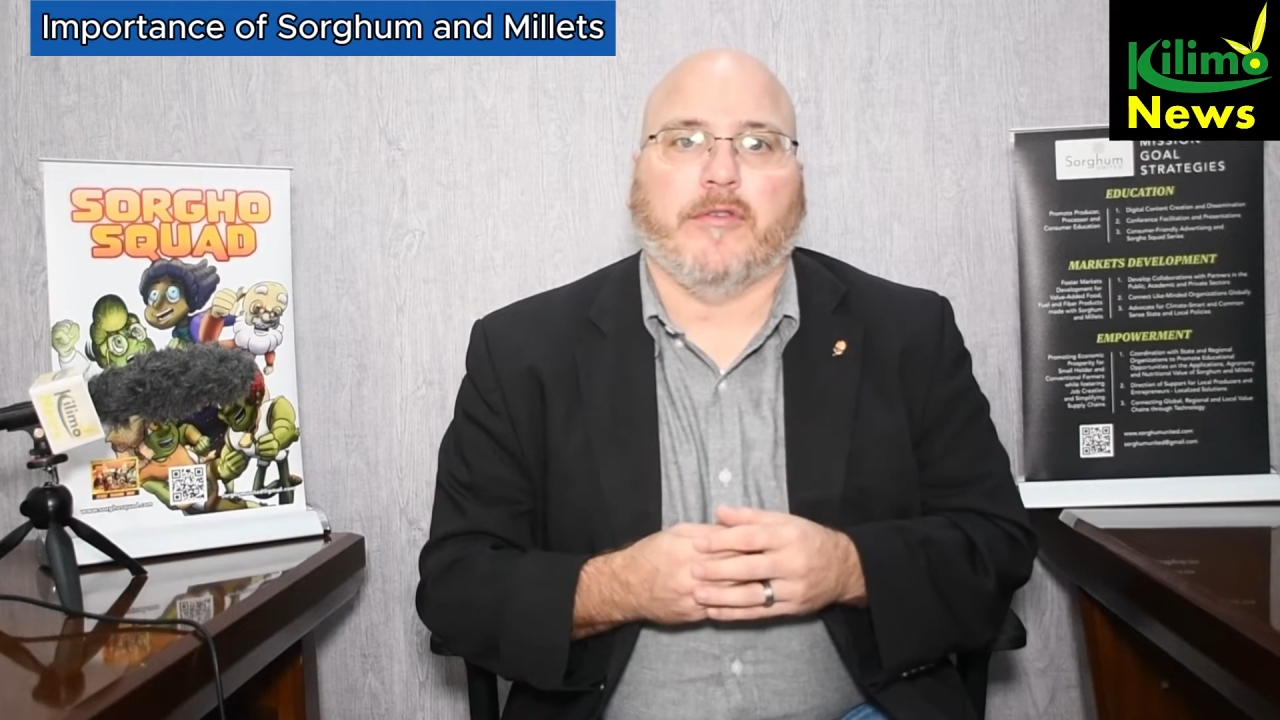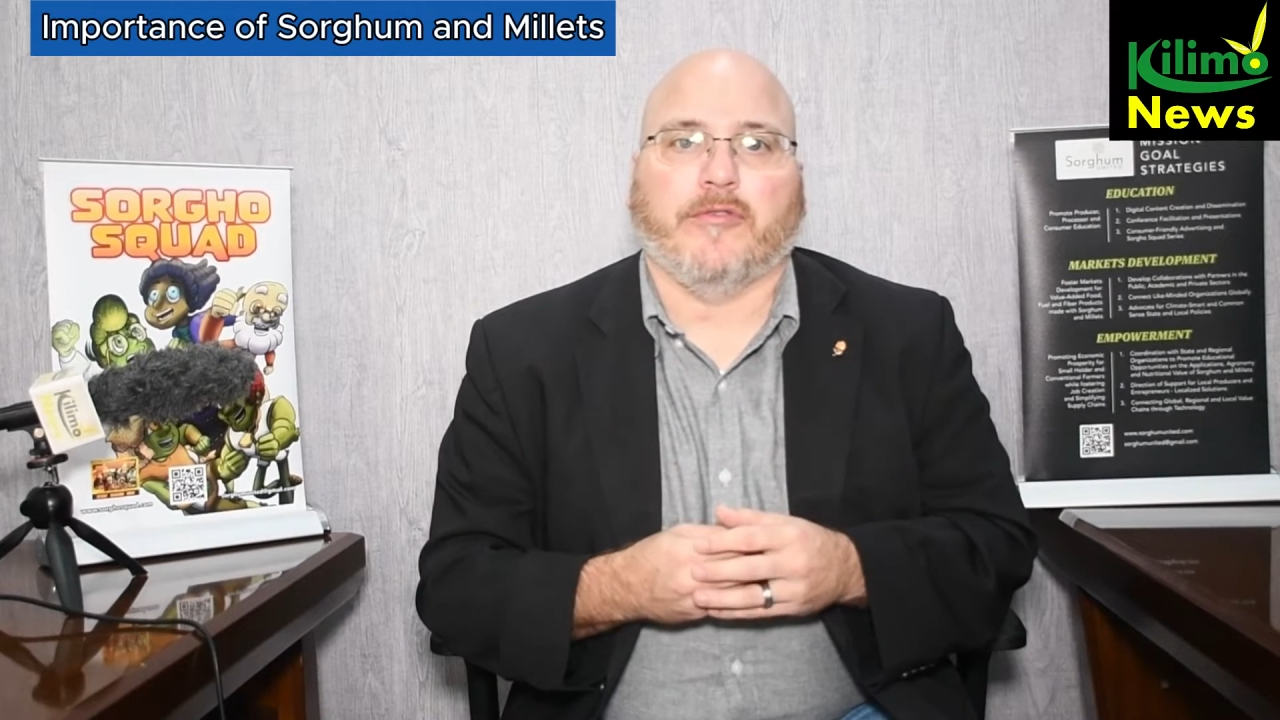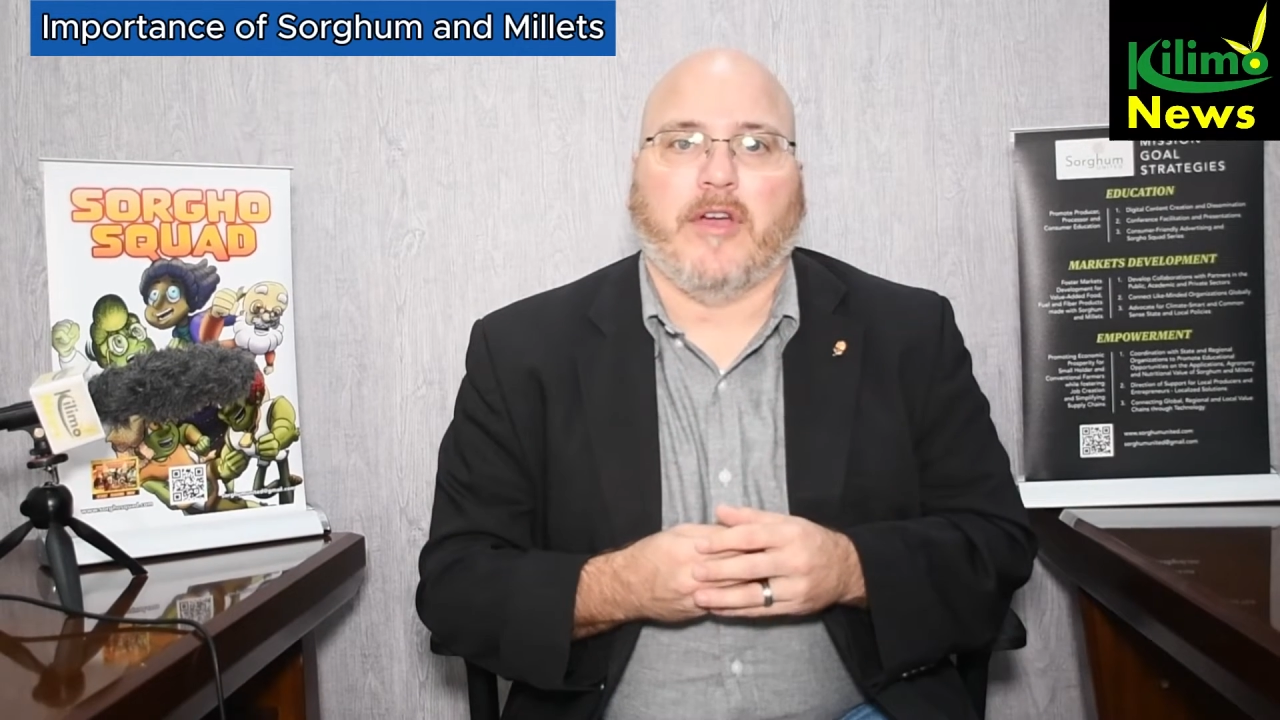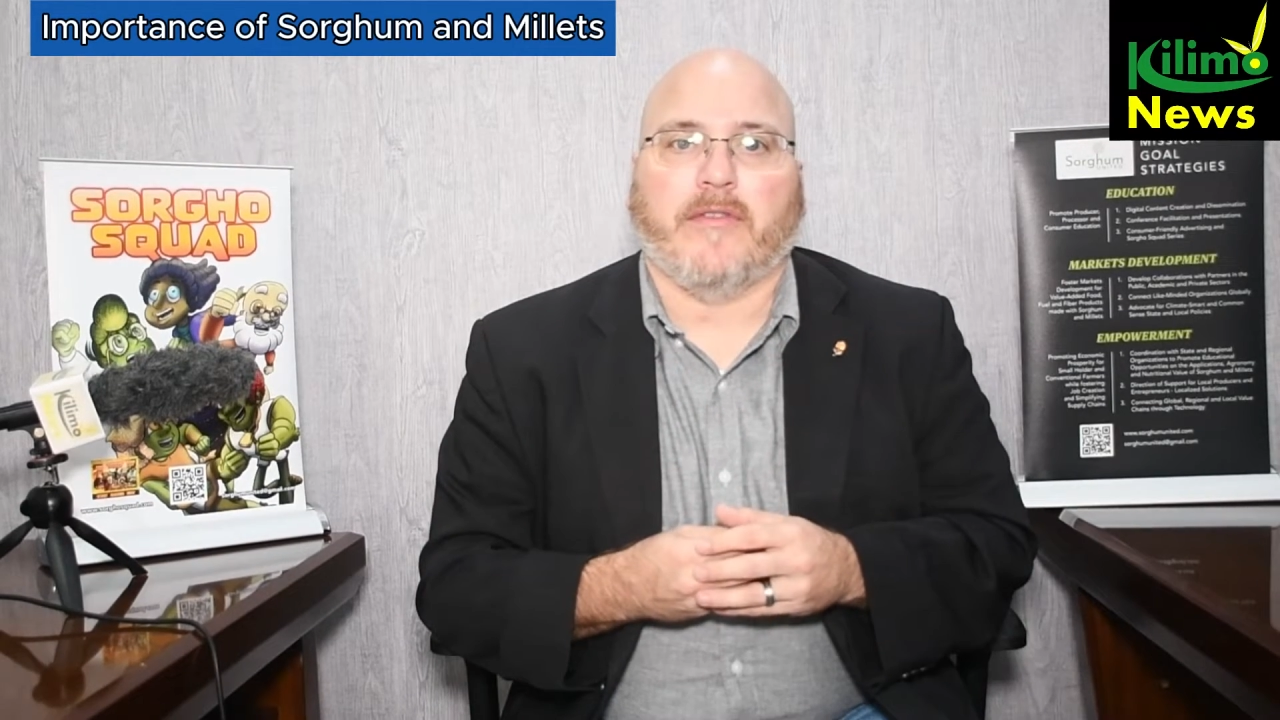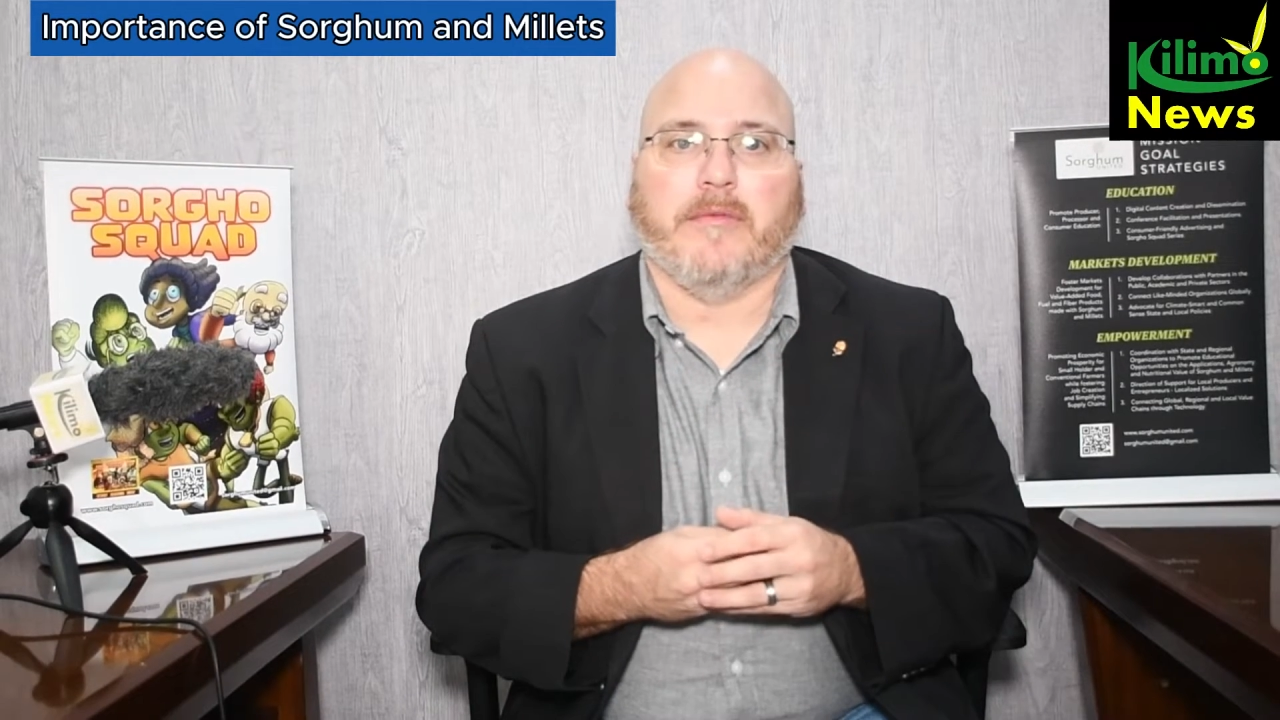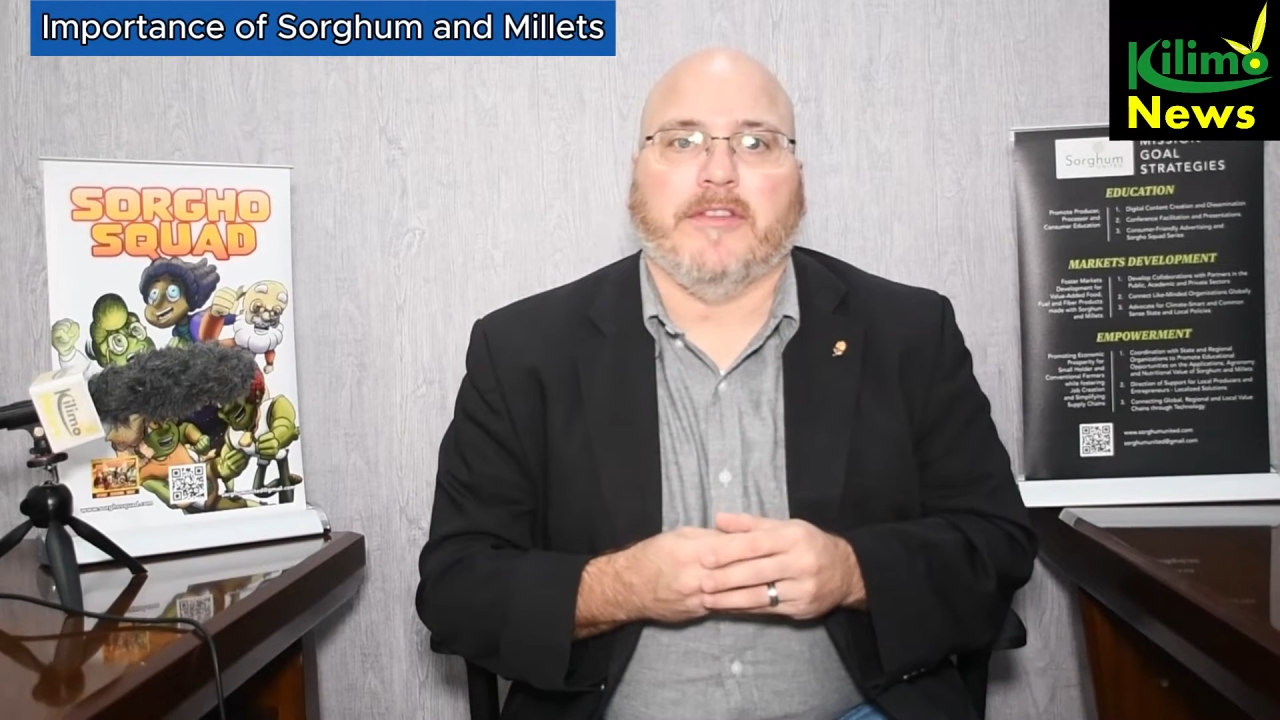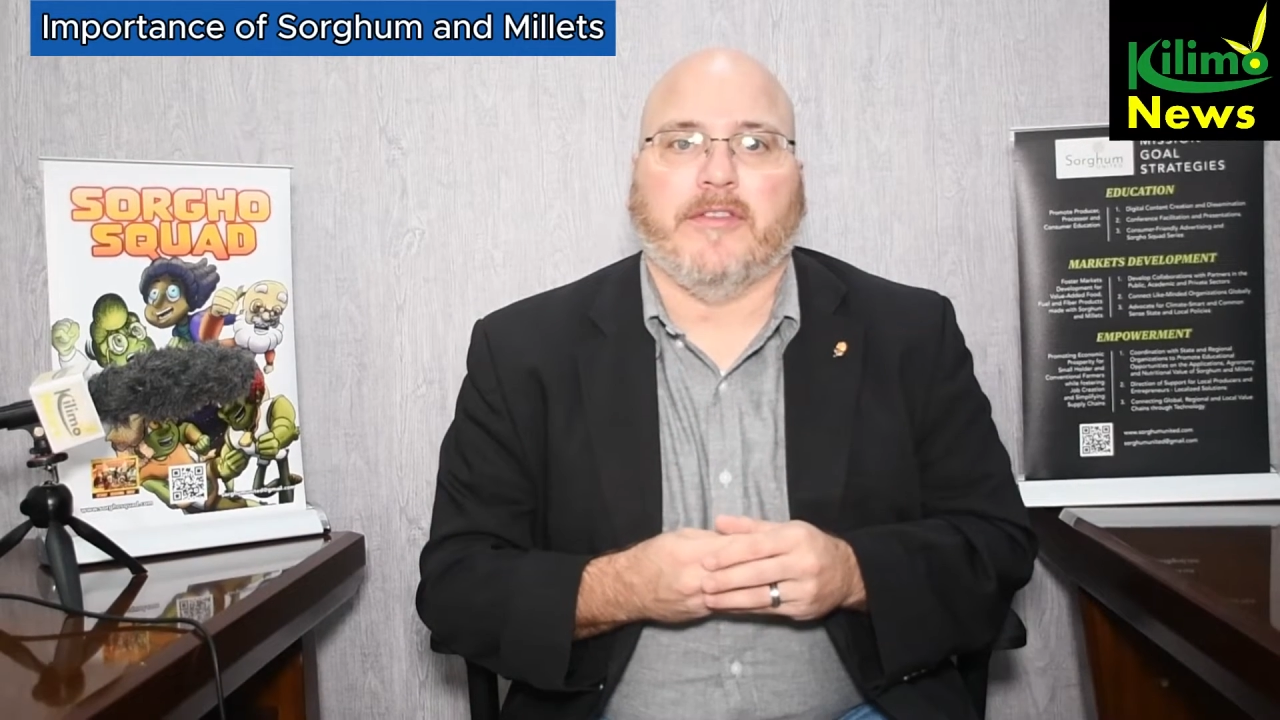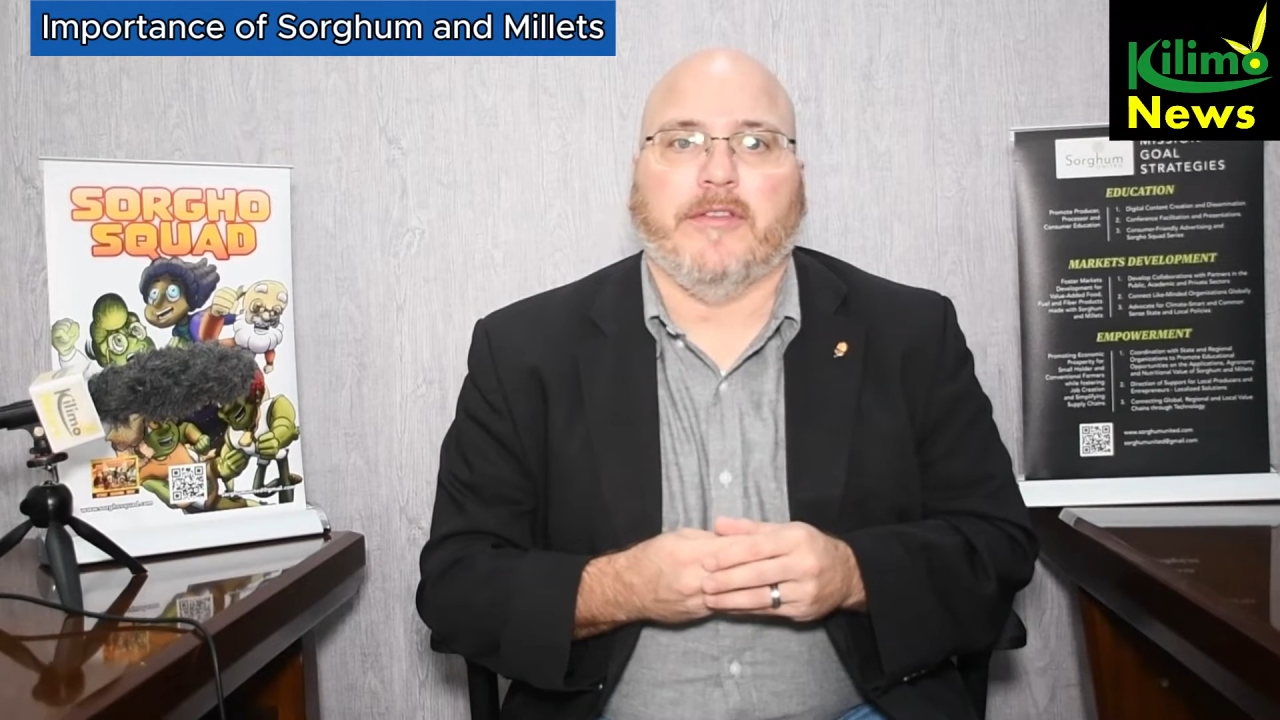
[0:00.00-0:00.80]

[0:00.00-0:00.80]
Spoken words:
those governments